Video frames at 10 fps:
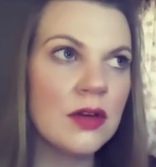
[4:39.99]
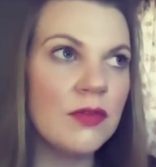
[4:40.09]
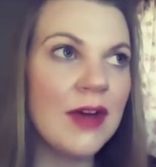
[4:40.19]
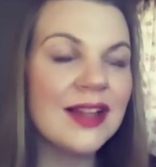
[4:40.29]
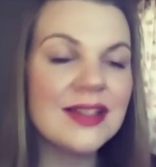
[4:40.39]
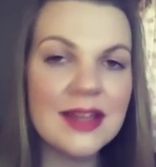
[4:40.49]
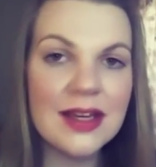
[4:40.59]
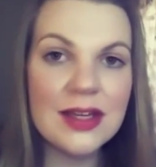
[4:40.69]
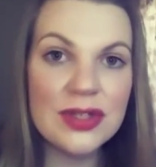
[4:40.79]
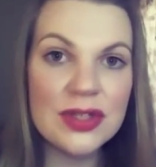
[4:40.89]

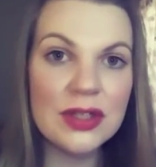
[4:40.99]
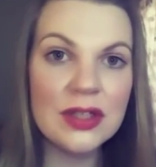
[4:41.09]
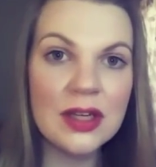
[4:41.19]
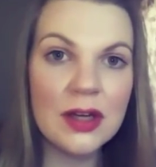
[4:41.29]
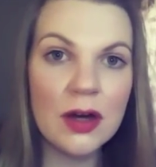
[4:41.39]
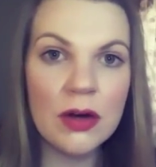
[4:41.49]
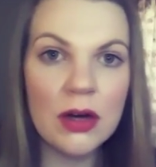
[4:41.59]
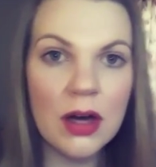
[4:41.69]
validation and our,